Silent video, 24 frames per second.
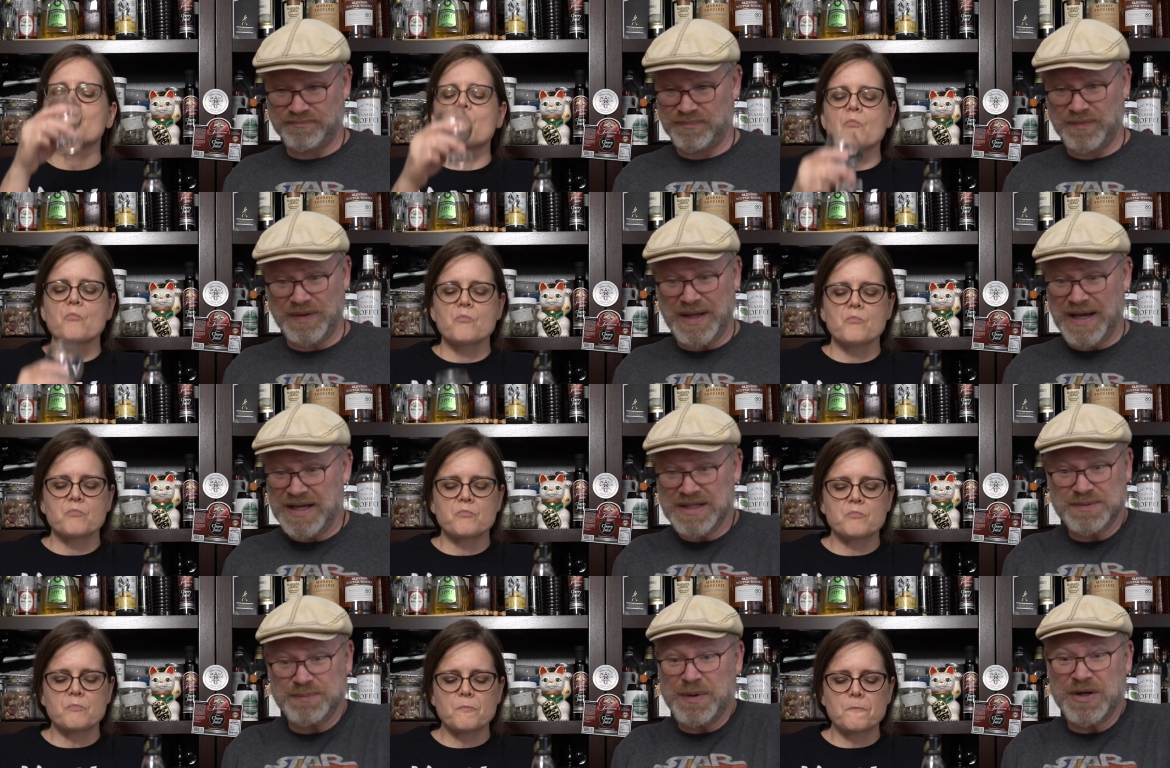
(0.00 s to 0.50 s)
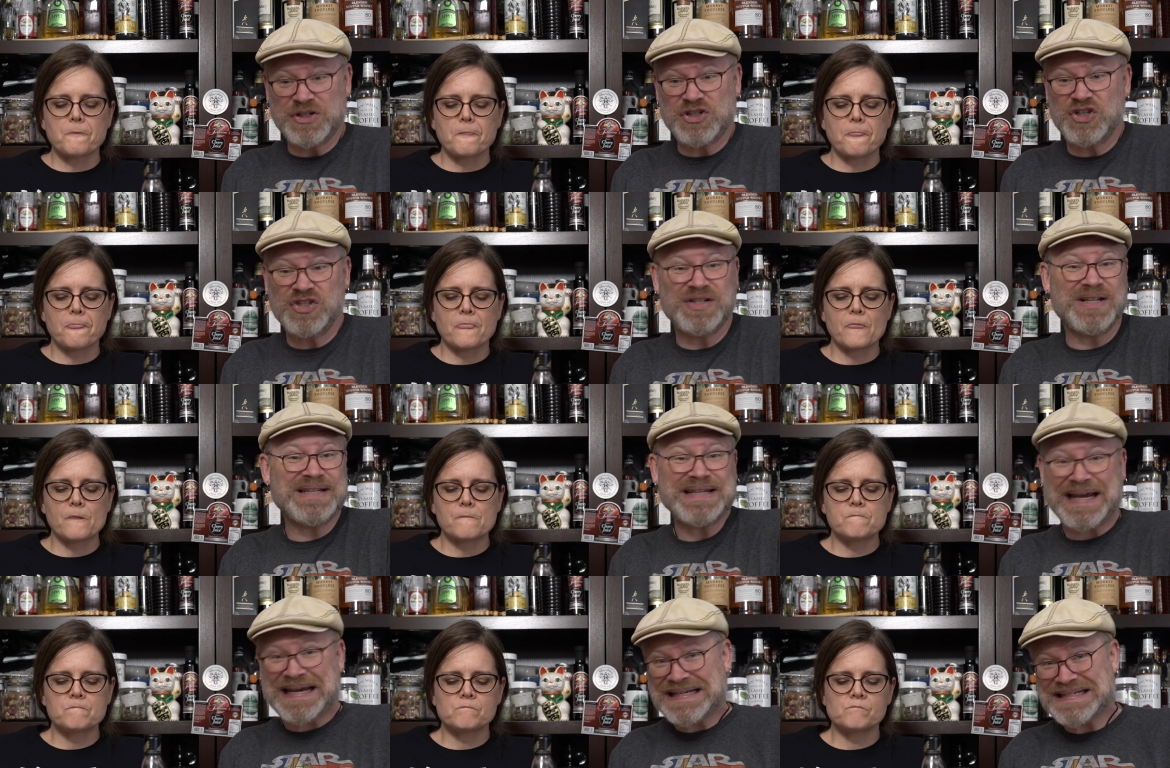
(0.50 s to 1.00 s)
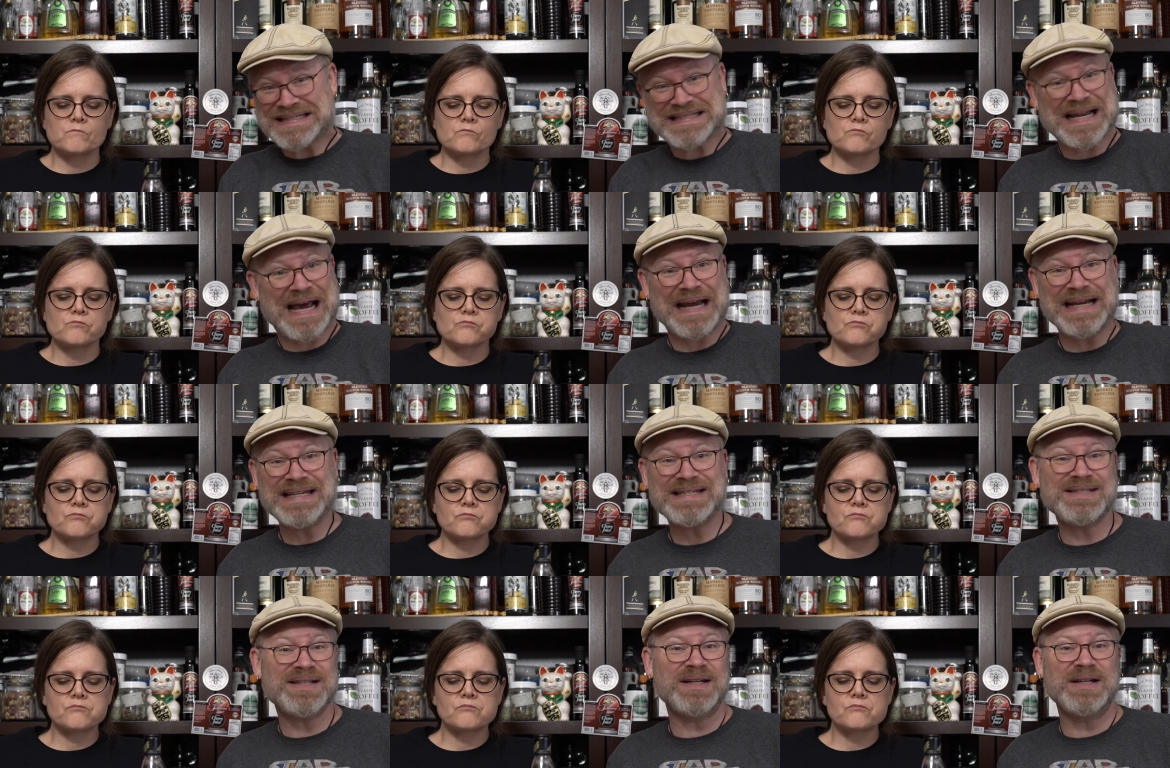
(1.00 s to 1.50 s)
Speaker 1: as much as it tastes
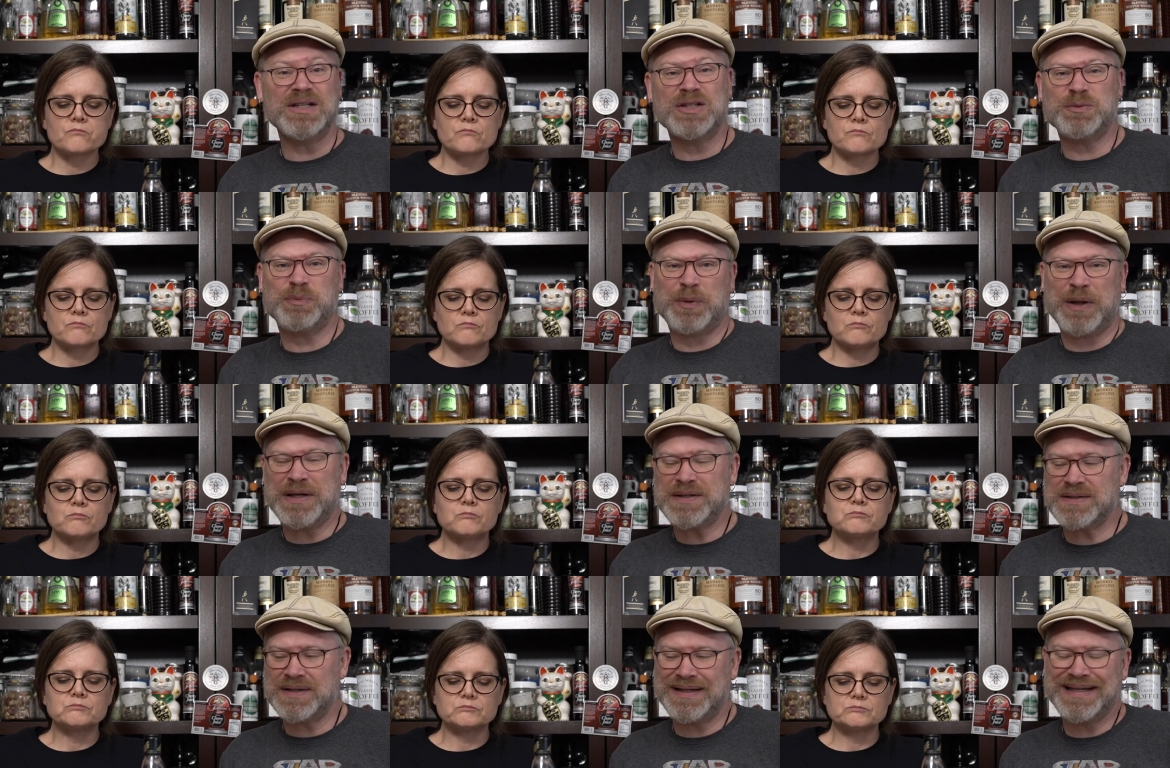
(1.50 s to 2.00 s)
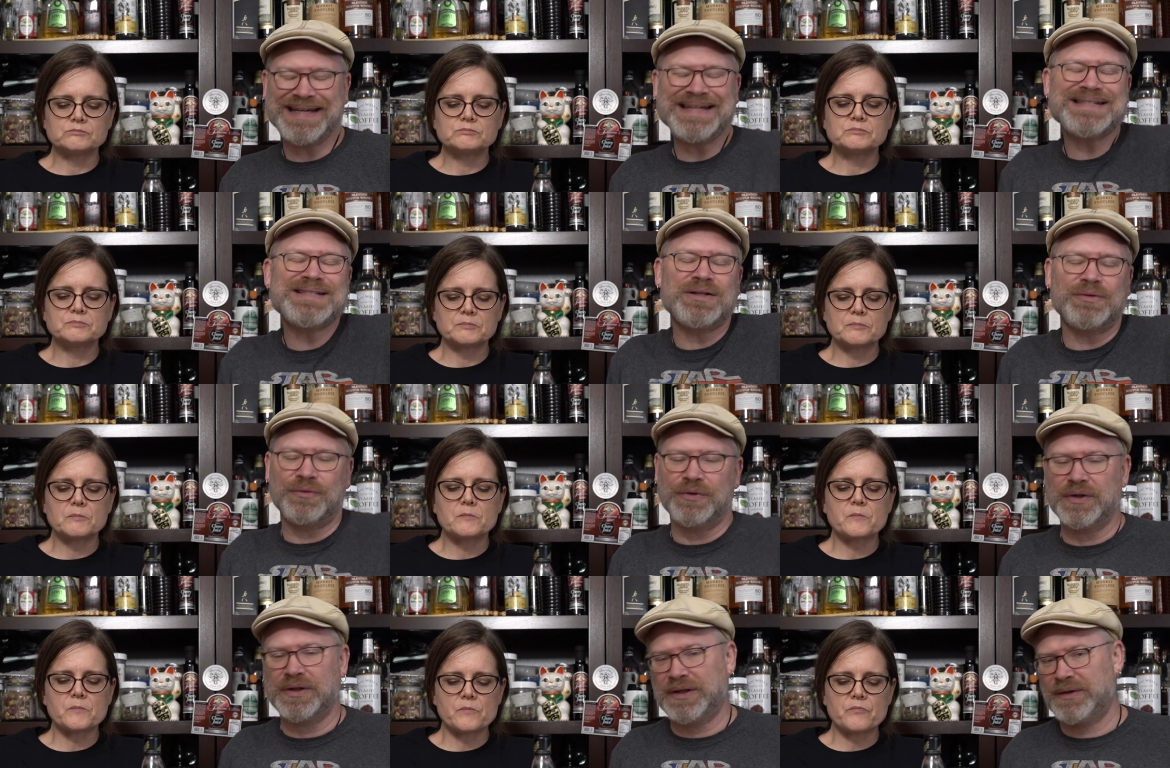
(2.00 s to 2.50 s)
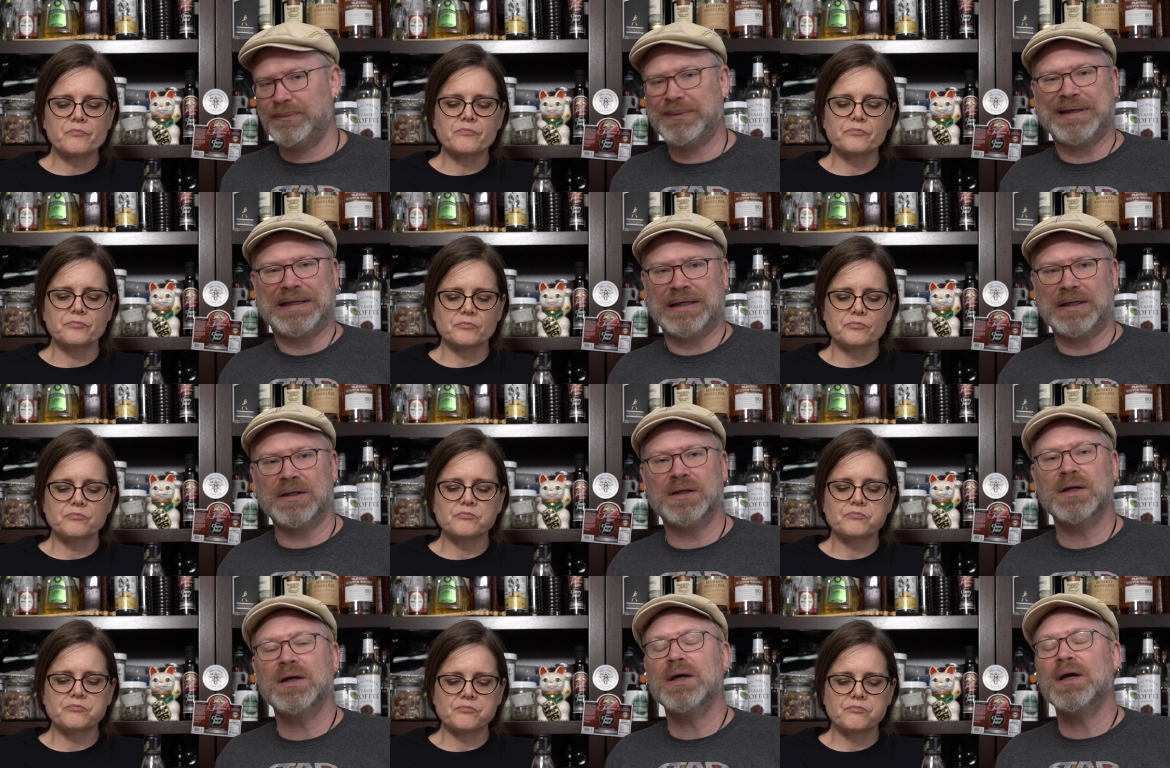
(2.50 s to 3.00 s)
nice and it's pleasant, isn't really
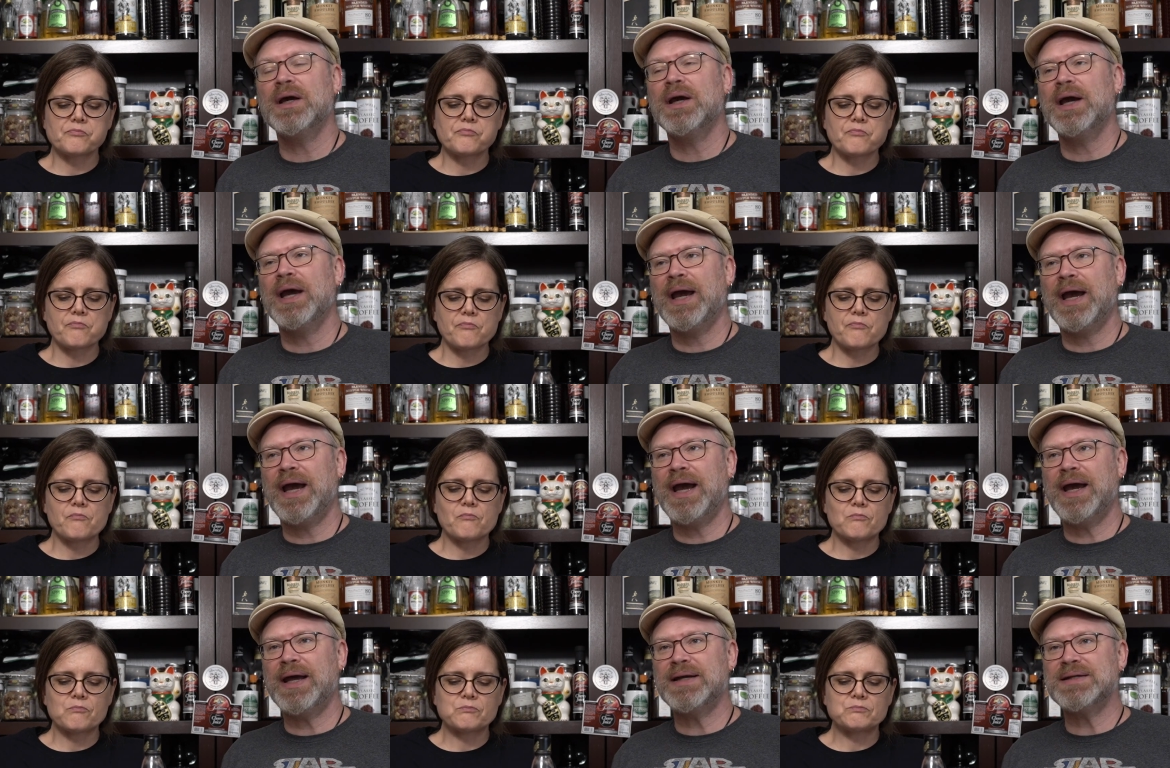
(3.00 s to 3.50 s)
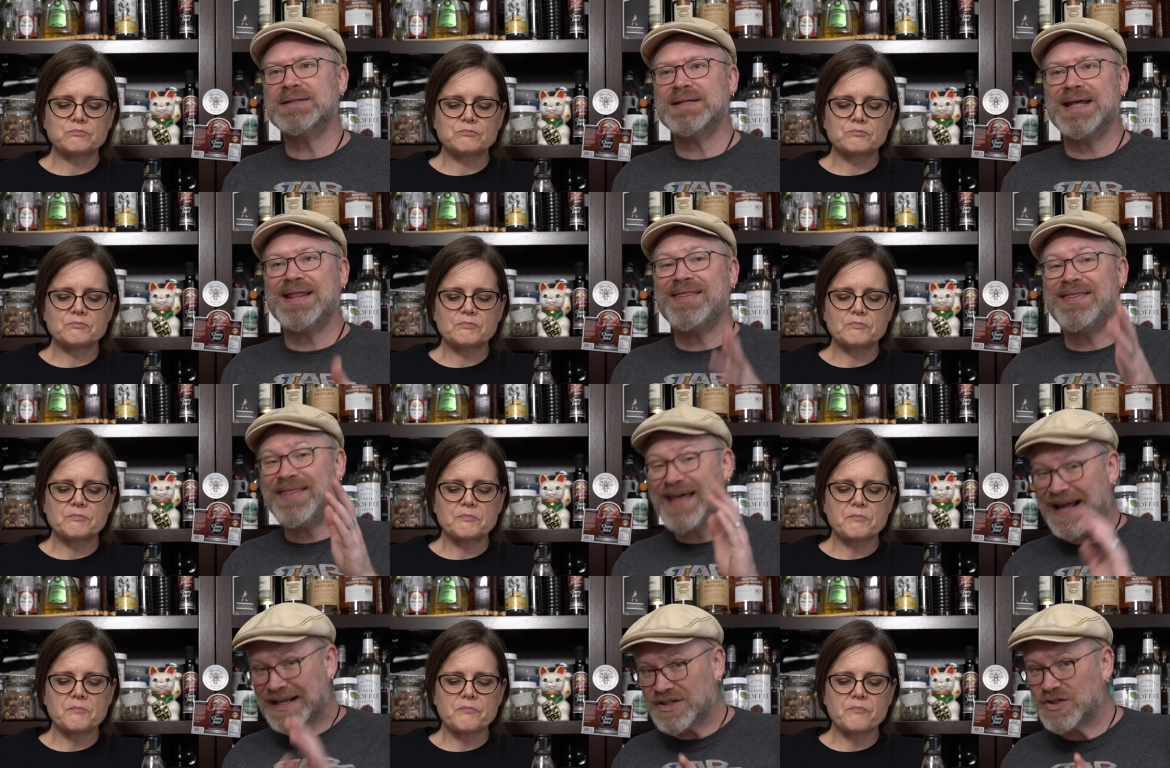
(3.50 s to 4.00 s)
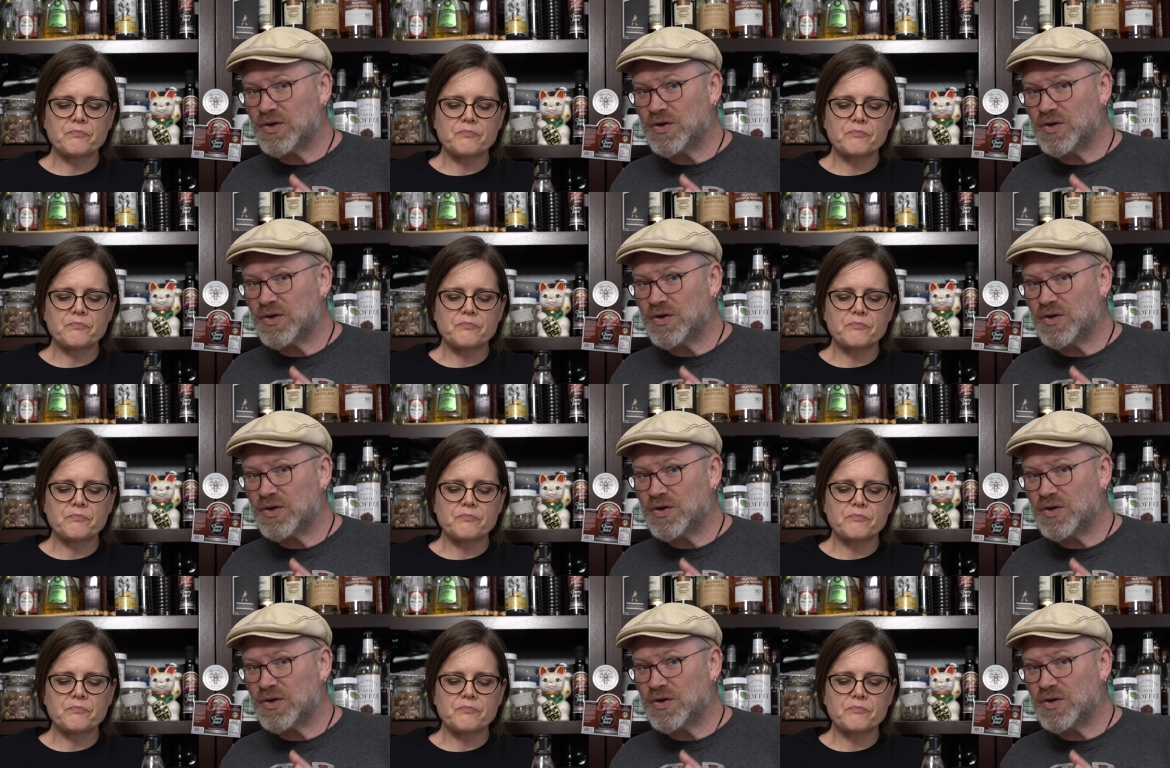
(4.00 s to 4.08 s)
mead. And that's